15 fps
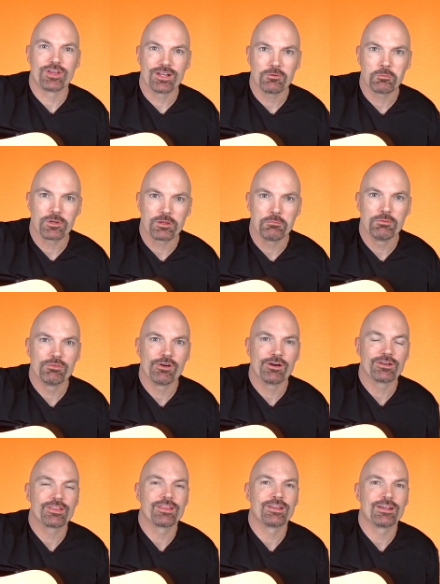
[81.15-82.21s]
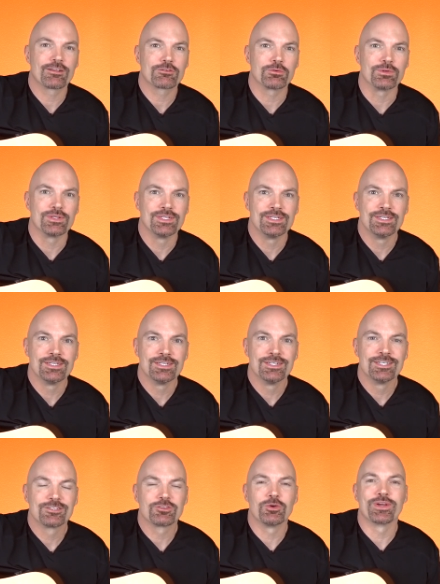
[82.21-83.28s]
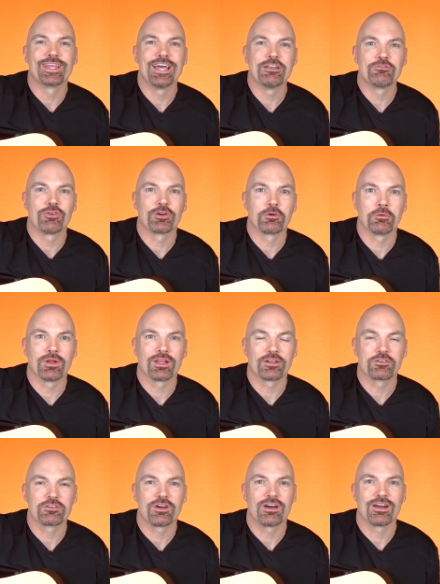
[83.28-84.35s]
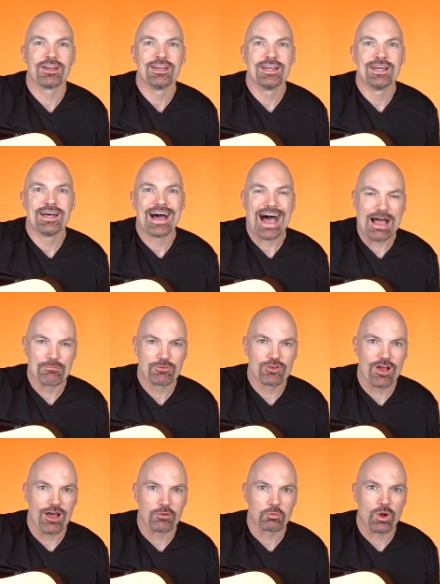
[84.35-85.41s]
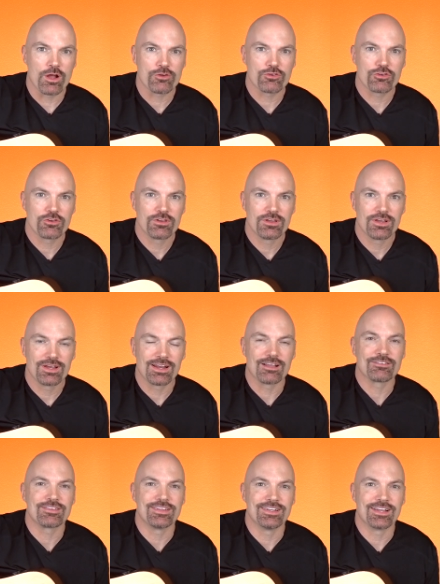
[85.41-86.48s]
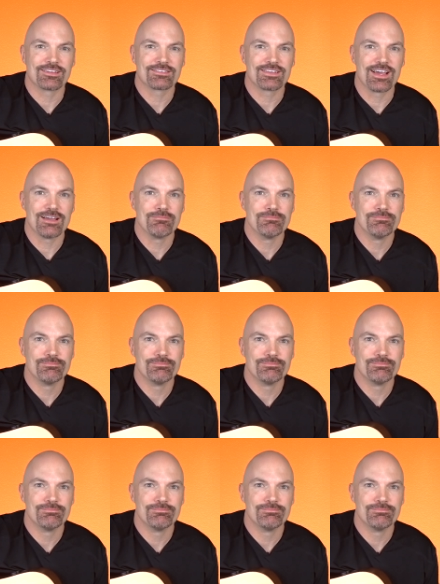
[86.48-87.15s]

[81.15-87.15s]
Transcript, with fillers: get it, we can move on to the next one. So again, for Gorilla Guitar, I'm John Rush, and I'll see you next time.